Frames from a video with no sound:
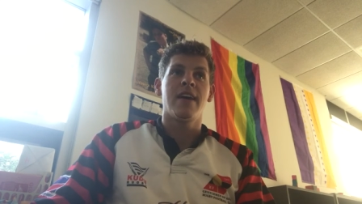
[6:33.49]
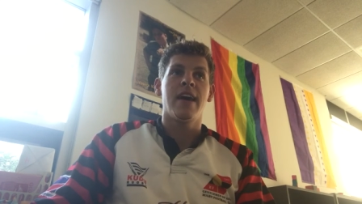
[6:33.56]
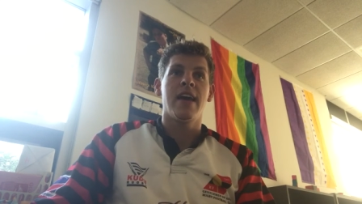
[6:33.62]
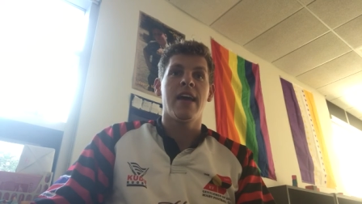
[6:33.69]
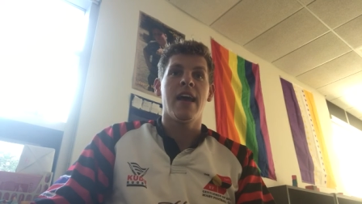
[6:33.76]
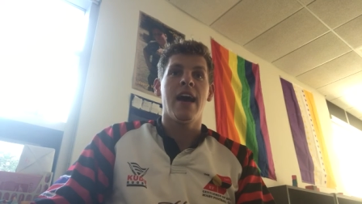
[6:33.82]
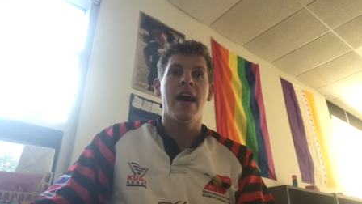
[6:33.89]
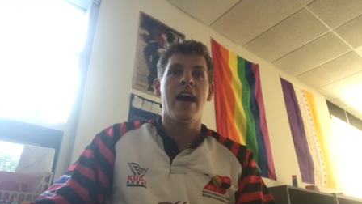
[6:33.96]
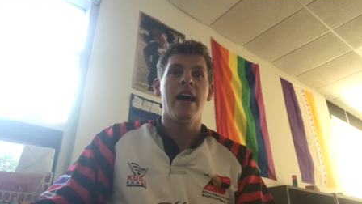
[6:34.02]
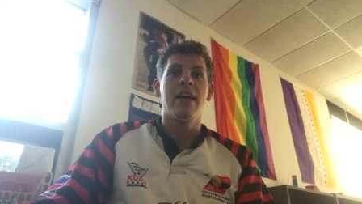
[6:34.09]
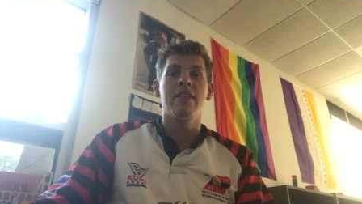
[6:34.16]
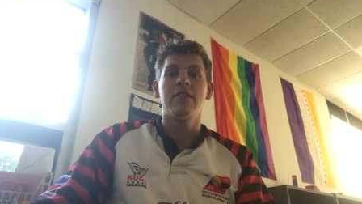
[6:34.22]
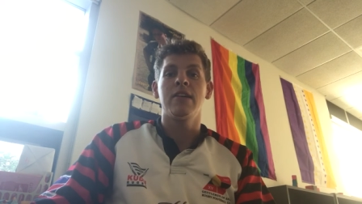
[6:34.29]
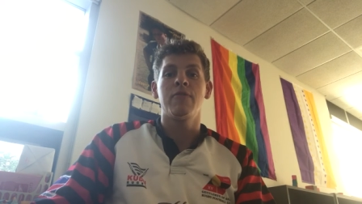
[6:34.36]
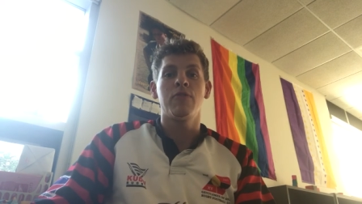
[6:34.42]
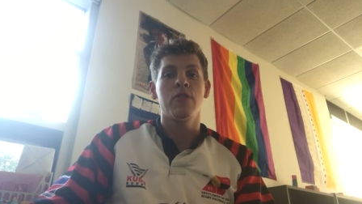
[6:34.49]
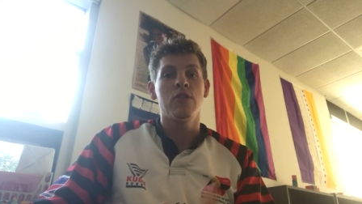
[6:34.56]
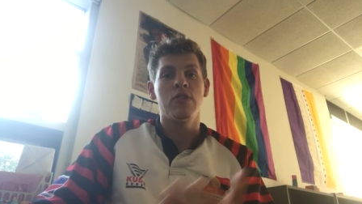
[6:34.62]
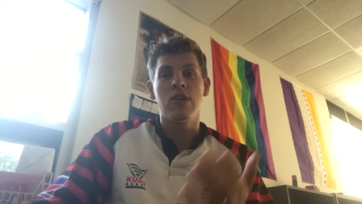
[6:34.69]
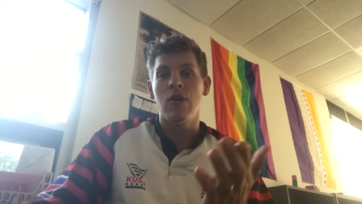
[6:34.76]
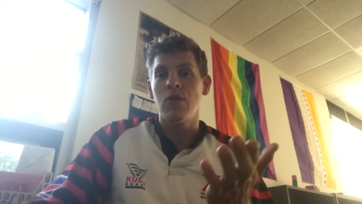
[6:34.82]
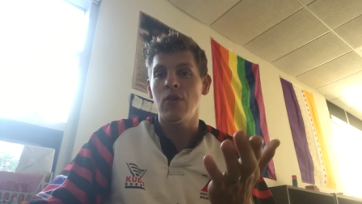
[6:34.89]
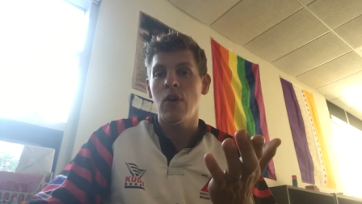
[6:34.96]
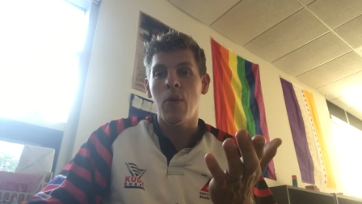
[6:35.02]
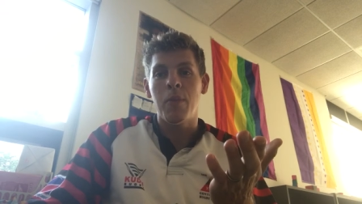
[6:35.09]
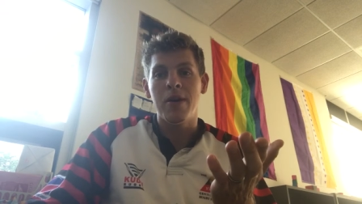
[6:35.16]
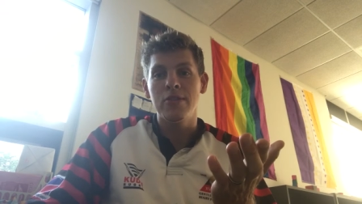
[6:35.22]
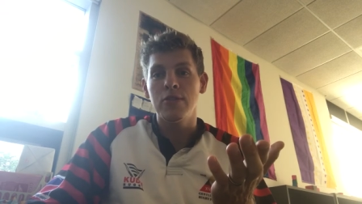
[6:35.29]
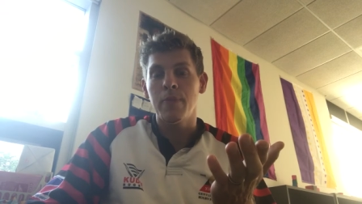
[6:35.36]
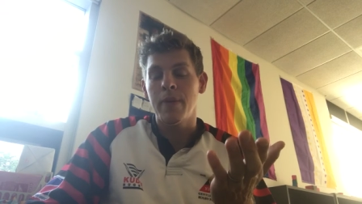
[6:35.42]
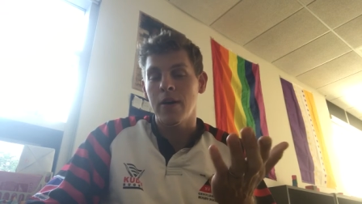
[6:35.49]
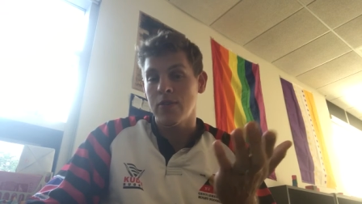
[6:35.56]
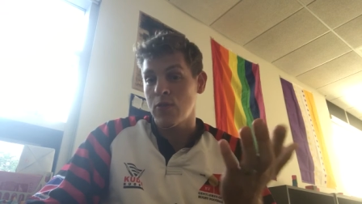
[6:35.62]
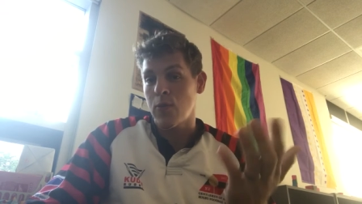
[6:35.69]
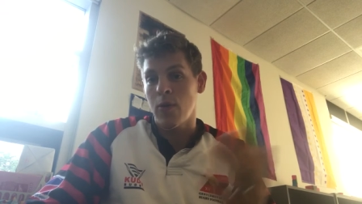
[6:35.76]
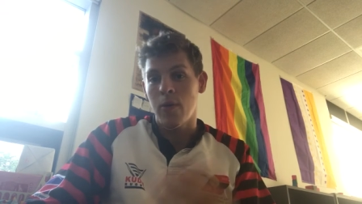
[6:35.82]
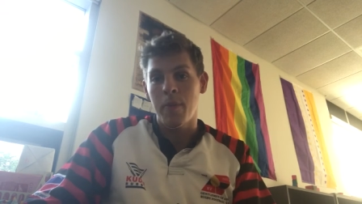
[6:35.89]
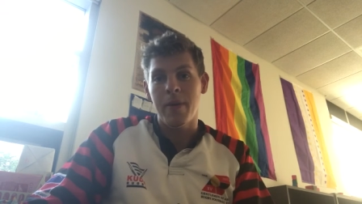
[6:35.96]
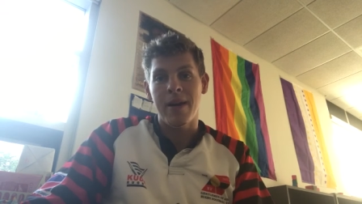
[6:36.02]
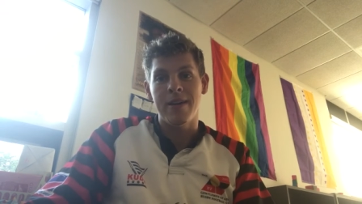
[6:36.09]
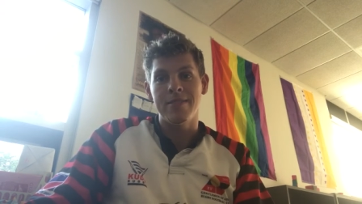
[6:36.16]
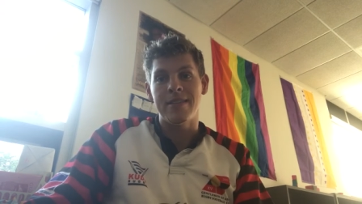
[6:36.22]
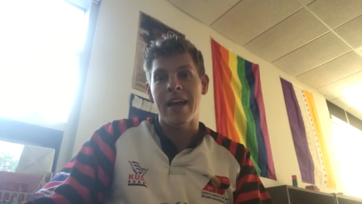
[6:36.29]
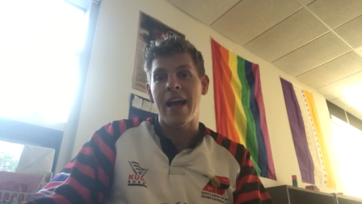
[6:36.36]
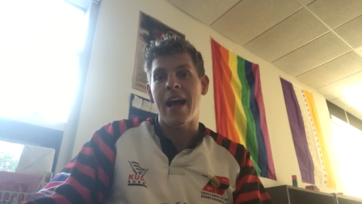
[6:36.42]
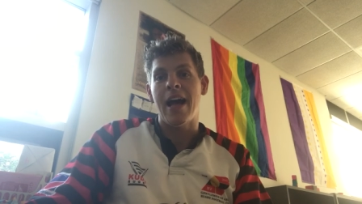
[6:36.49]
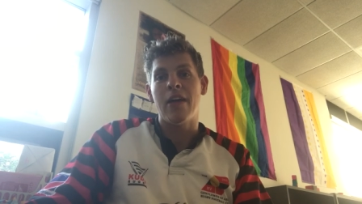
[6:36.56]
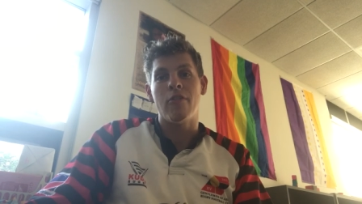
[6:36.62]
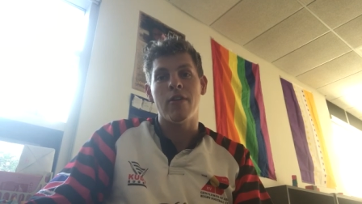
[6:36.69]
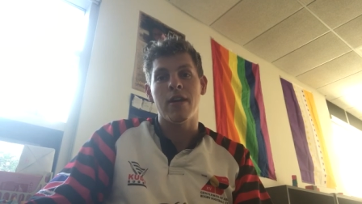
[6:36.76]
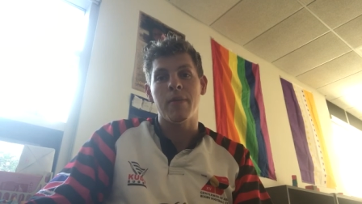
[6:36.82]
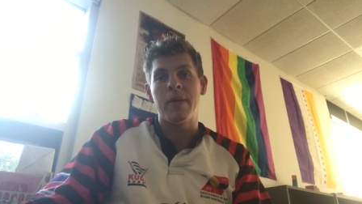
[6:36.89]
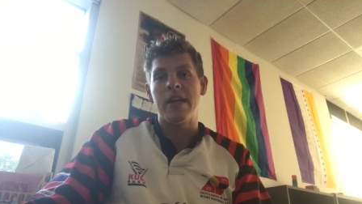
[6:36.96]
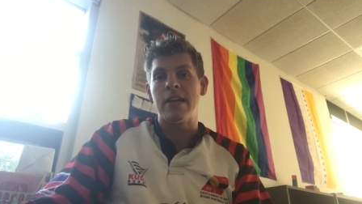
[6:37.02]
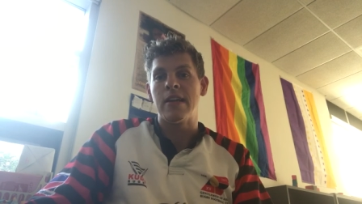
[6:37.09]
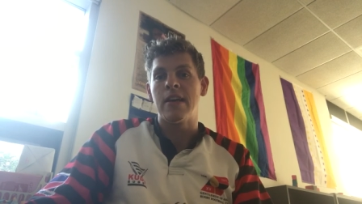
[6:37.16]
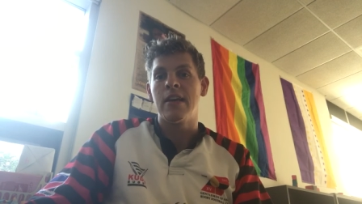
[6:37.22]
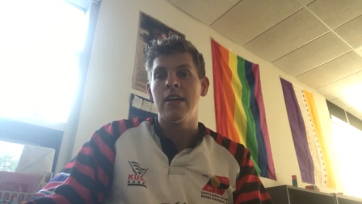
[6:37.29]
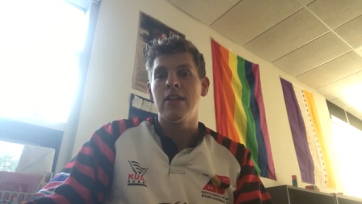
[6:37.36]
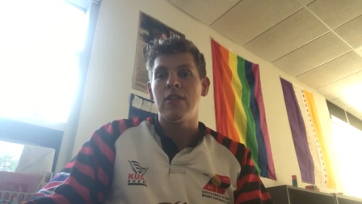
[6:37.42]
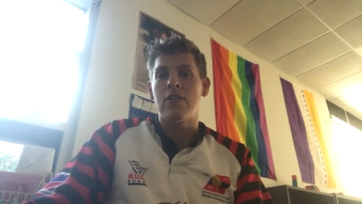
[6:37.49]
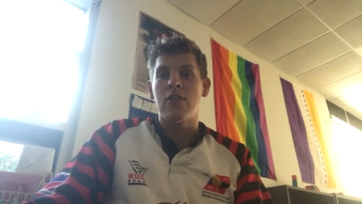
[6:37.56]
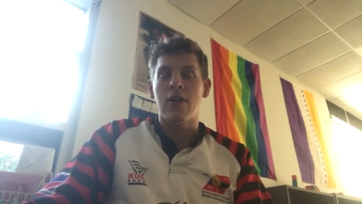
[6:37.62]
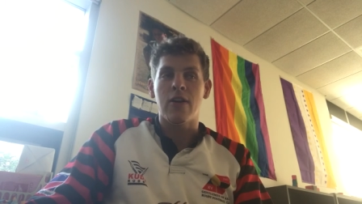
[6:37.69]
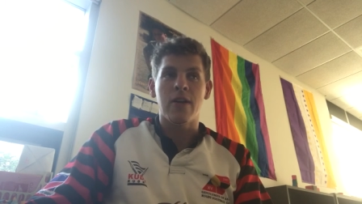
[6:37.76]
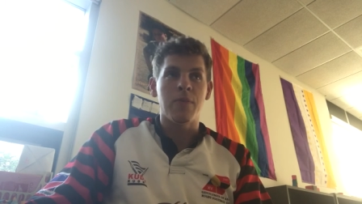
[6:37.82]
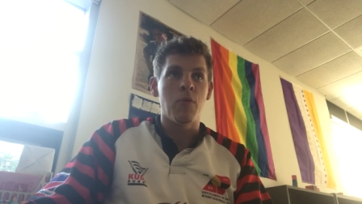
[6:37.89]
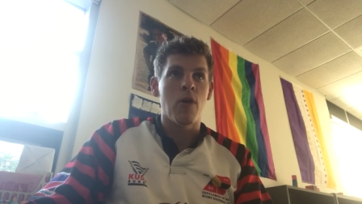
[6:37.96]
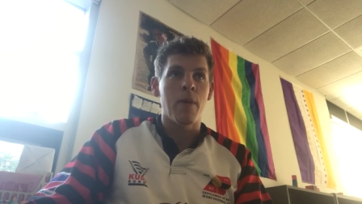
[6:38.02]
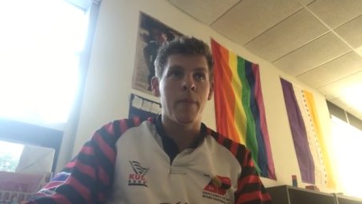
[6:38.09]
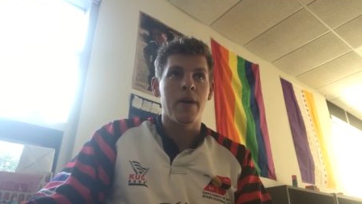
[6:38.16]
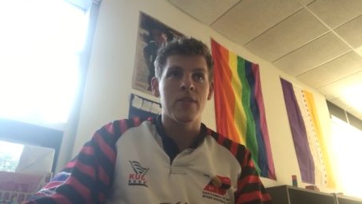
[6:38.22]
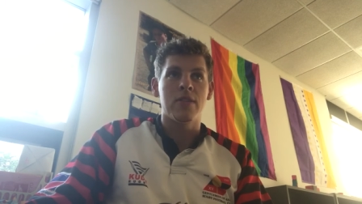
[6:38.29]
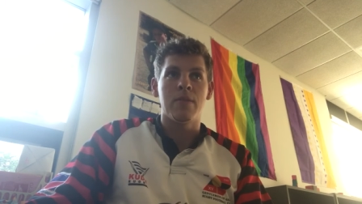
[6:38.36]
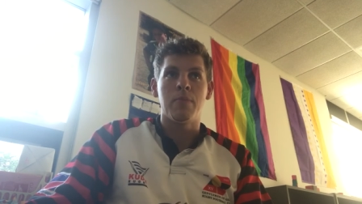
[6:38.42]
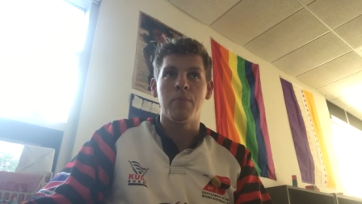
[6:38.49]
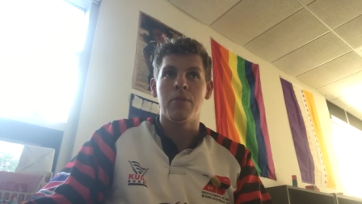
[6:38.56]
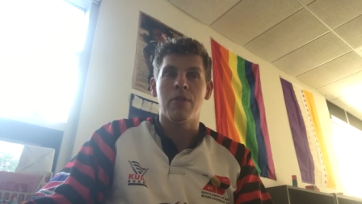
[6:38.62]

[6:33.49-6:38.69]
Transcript: I highly, if you don't know much about Twin Pilots, I highly recommend learning more about them.